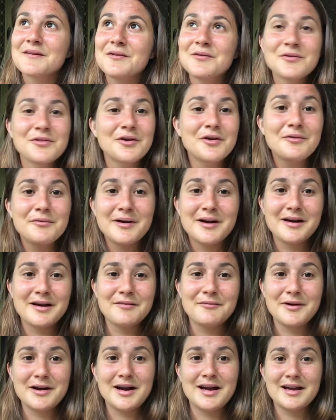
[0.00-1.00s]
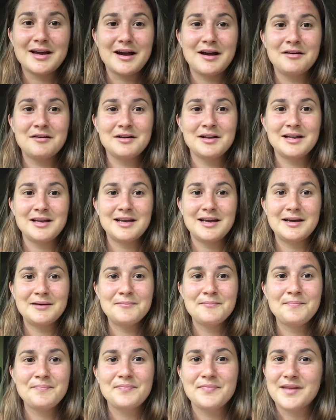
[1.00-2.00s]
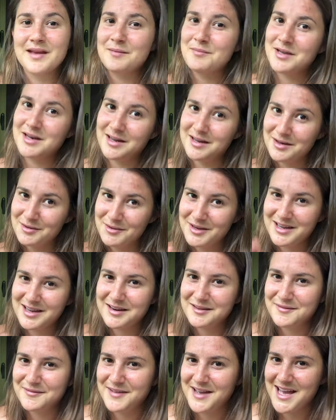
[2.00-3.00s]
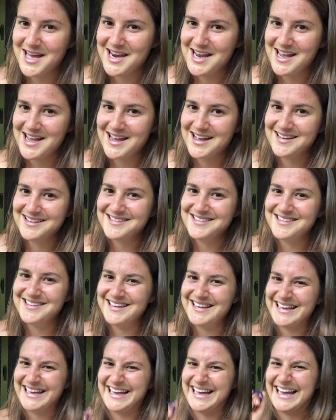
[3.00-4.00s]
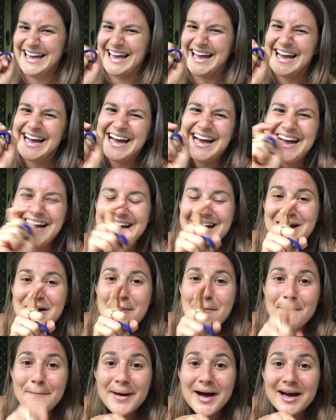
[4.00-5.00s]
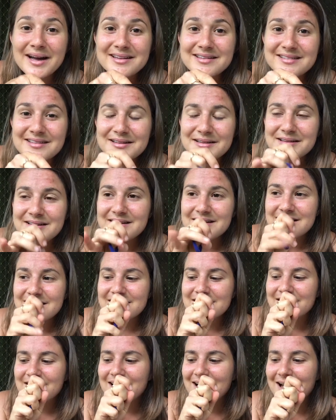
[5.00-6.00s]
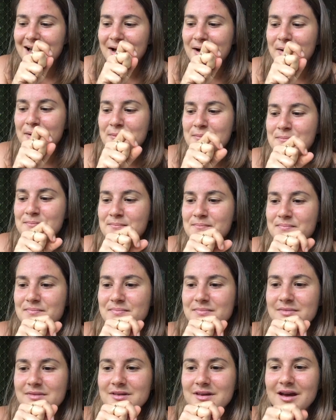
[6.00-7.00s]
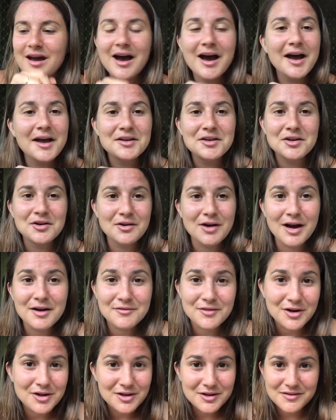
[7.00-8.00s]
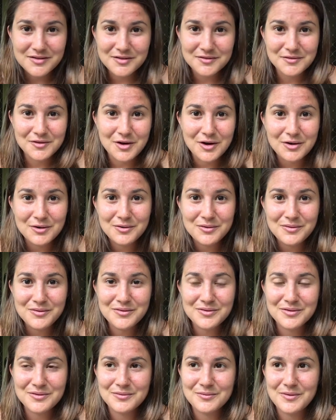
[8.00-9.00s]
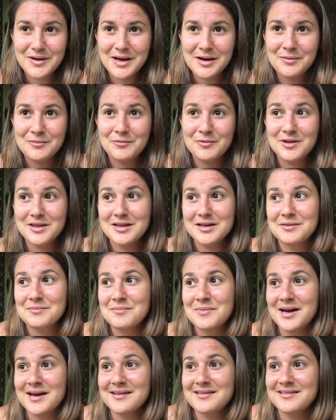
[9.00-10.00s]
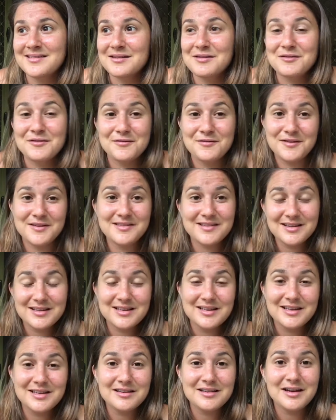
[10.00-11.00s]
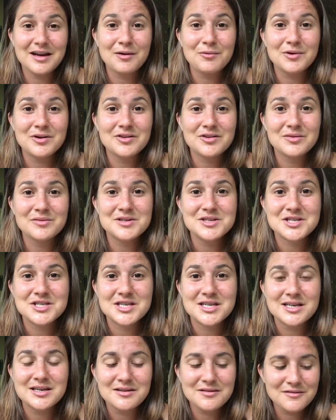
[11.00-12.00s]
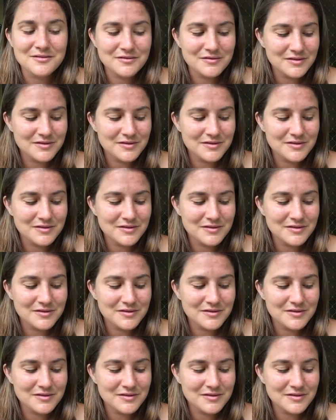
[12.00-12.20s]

although where I currently am, I know I got a fine ass, but, I've got lots of goals within myself physically that I want to achieve.